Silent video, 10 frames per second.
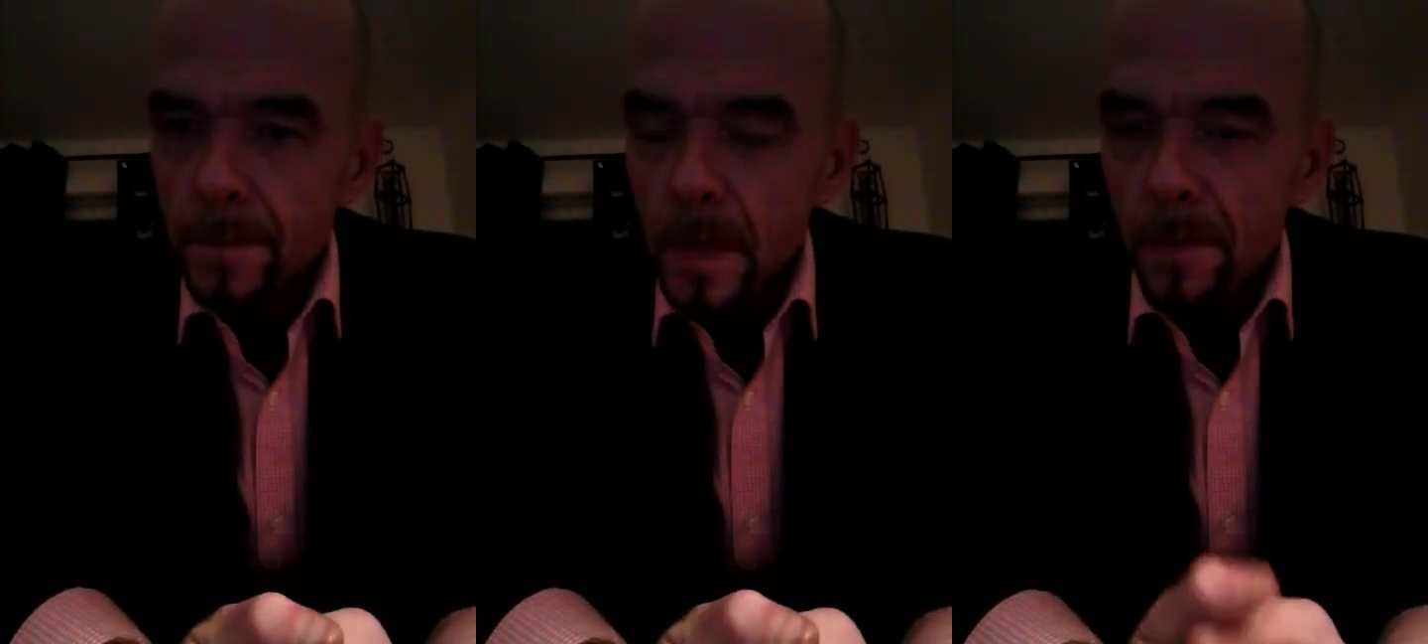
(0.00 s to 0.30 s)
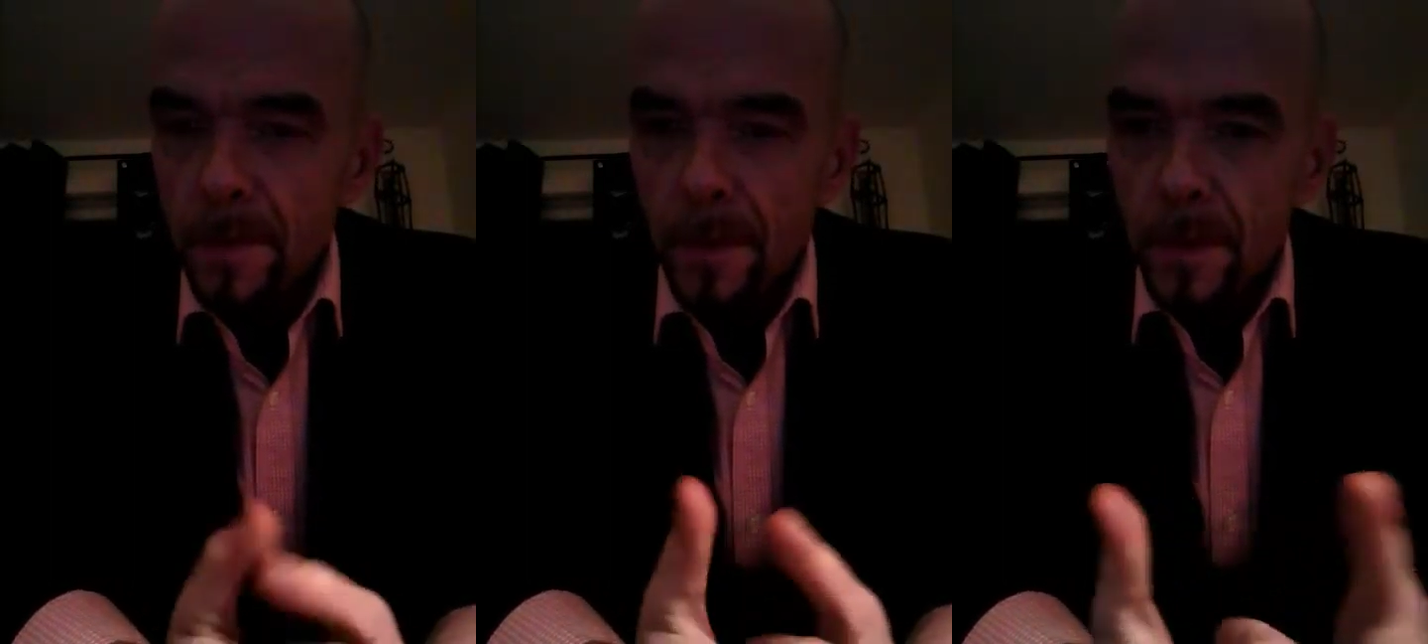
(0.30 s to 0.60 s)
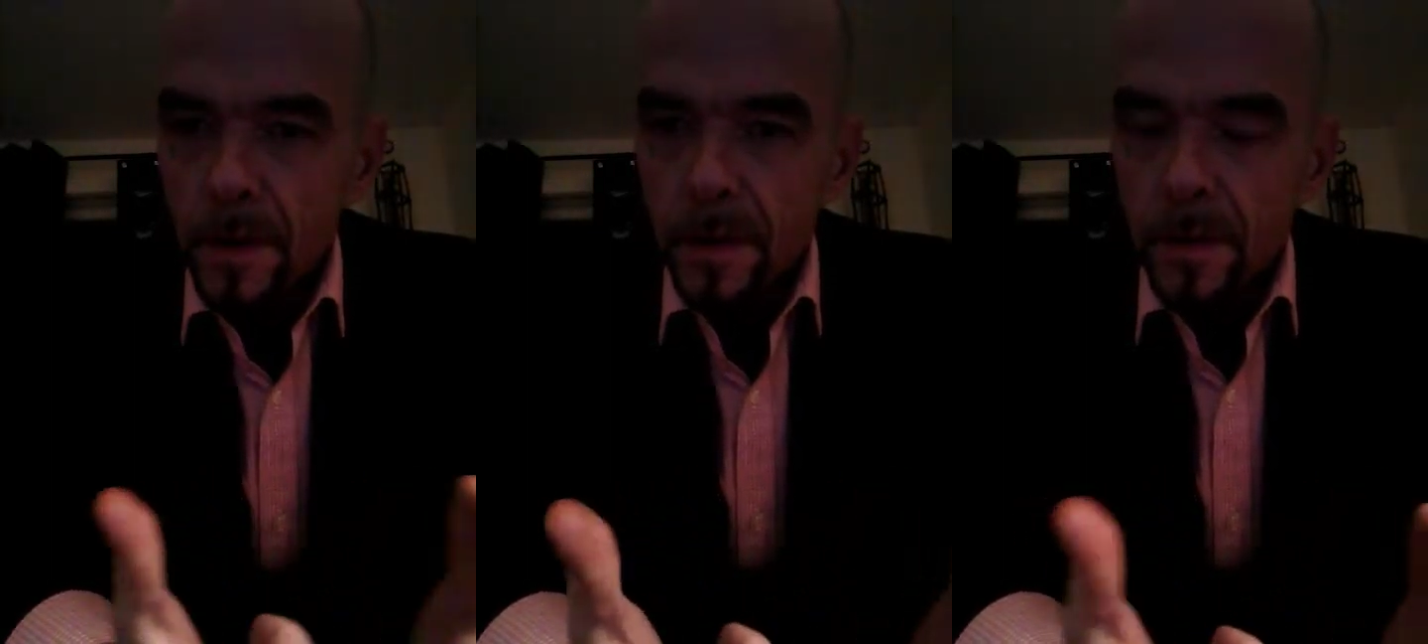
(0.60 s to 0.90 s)

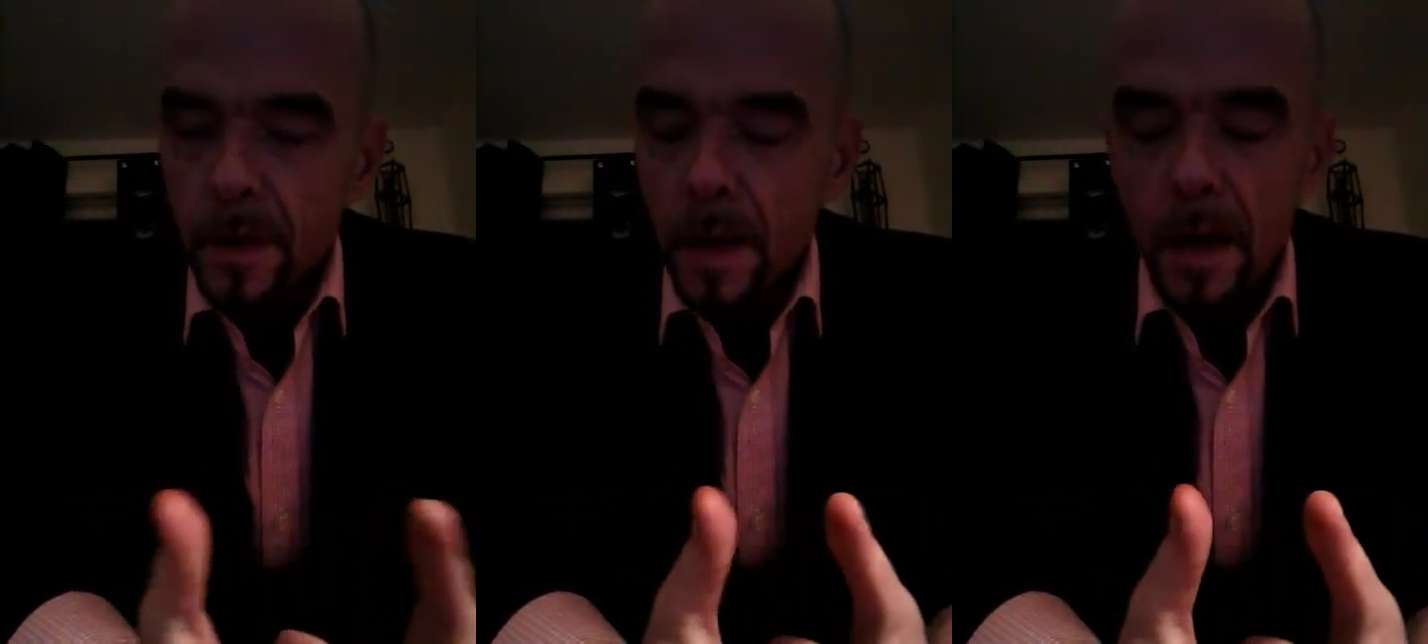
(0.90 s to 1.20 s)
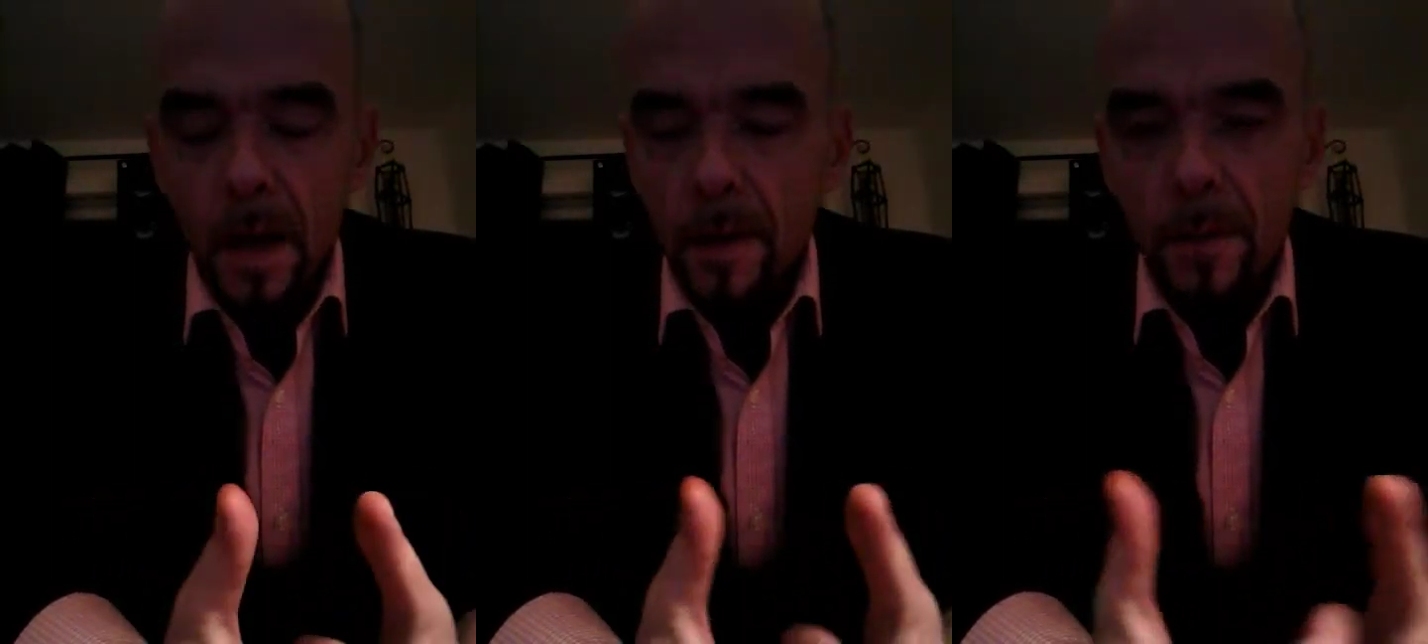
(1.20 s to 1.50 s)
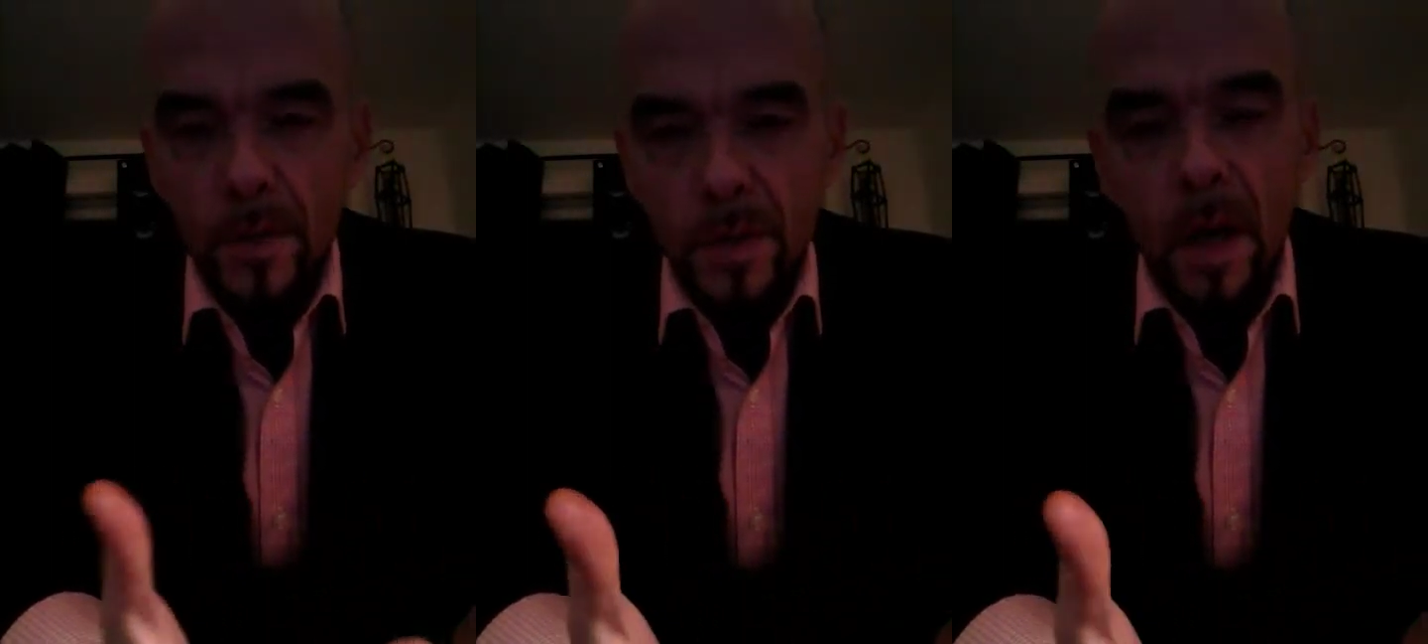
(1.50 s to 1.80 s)
I've
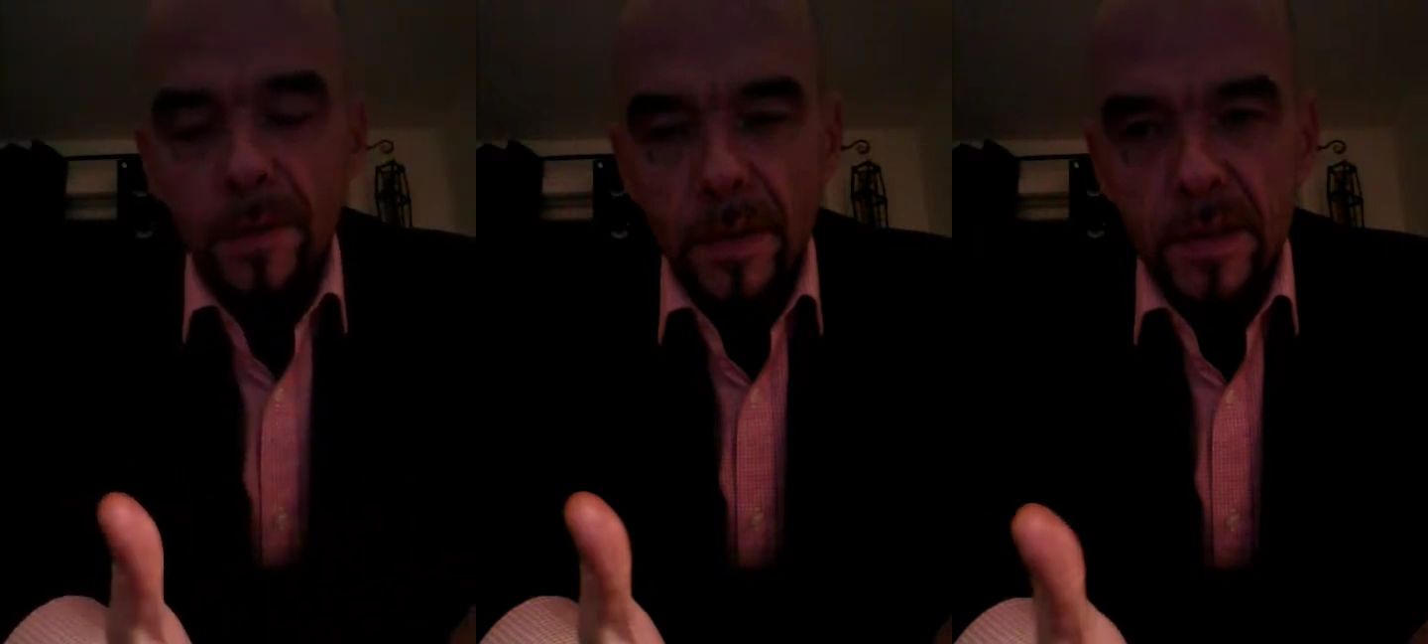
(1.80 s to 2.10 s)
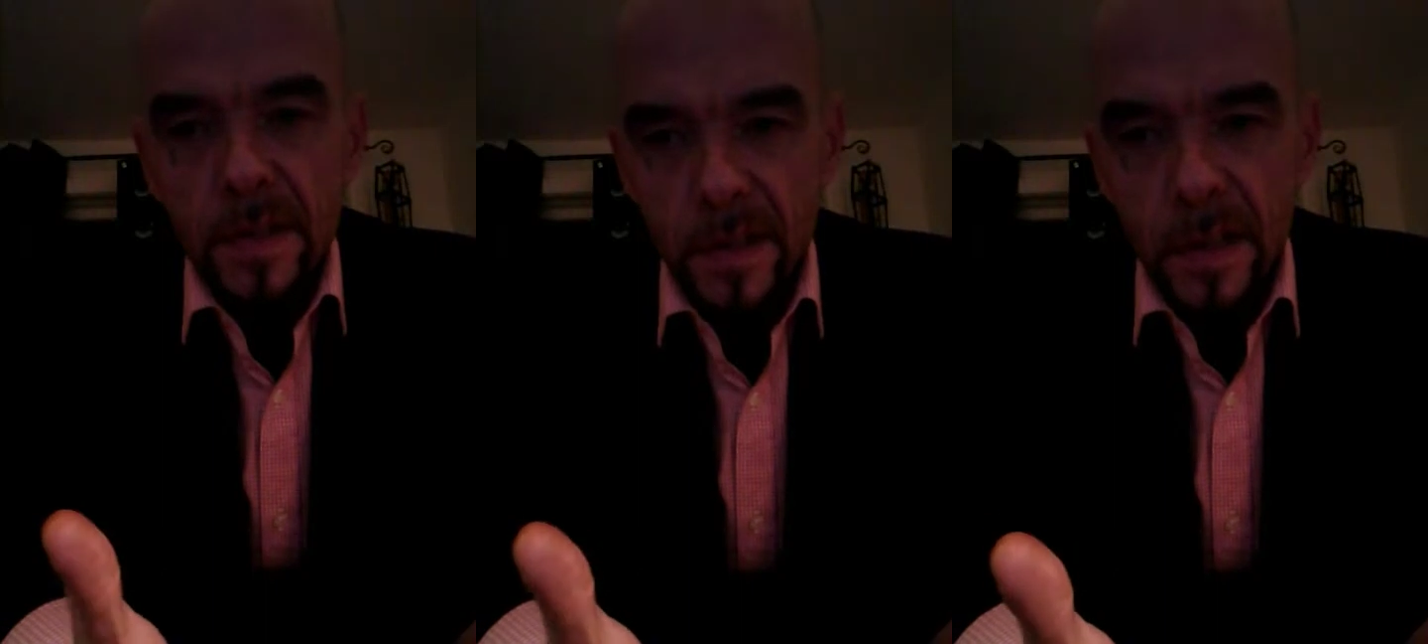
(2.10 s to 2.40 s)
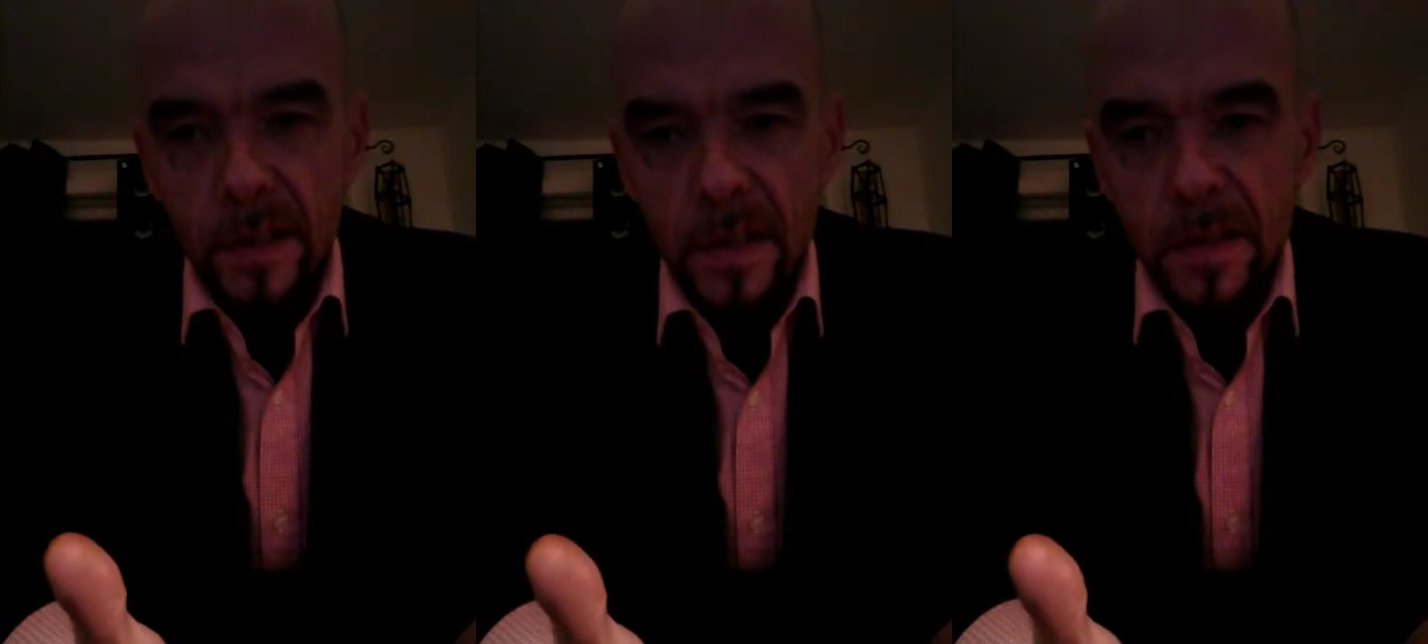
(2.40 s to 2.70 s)
always thought of it as a
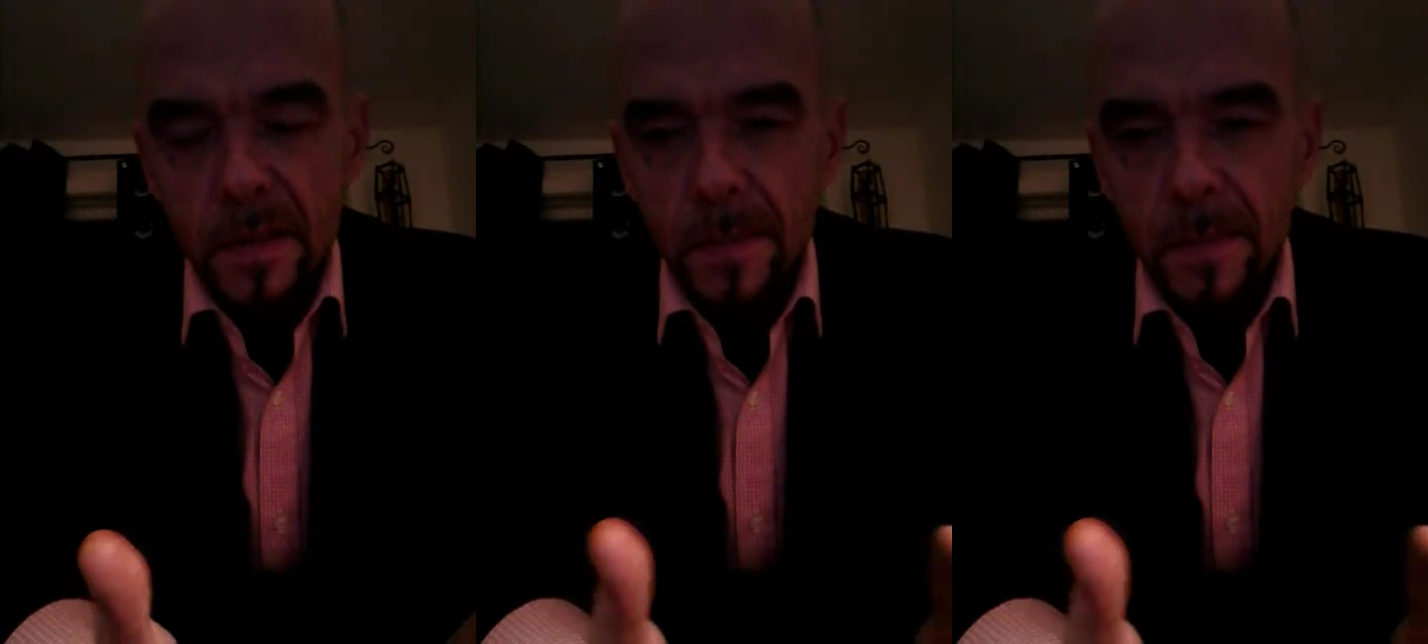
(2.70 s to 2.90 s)
sickness.